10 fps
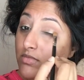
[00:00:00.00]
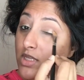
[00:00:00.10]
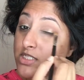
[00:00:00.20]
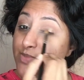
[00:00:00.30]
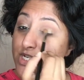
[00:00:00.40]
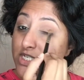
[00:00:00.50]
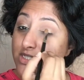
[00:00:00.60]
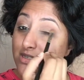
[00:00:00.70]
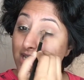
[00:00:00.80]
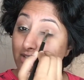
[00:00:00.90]
especially
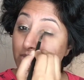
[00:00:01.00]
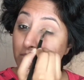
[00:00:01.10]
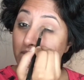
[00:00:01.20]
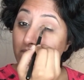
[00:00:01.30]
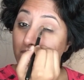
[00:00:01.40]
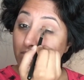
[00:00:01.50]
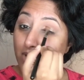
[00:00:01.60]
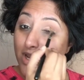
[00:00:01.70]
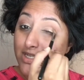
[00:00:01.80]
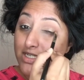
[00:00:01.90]
because I'd have the mirror
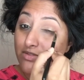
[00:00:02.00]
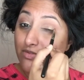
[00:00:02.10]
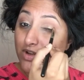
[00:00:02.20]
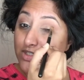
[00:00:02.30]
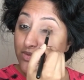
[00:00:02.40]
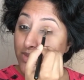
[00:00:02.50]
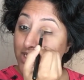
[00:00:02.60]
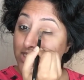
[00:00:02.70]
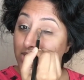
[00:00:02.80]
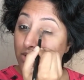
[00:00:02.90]
right in front of
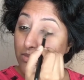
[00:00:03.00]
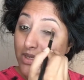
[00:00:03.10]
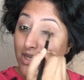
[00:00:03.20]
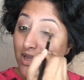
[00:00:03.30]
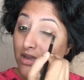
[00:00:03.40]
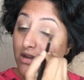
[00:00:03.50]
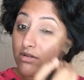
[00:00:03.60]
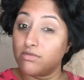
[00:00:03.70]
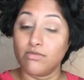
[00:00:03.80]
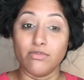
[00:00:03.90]
me, so it would be like
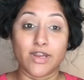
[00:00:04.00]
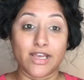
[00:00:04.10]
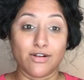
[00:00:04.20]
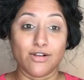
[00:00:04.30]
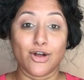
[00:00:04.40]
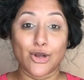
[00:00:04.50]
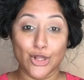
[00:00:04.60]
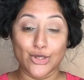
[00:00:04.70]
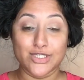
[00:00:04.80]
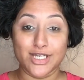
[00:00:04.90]
real
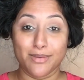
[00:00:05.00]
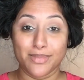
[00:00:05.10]
close up.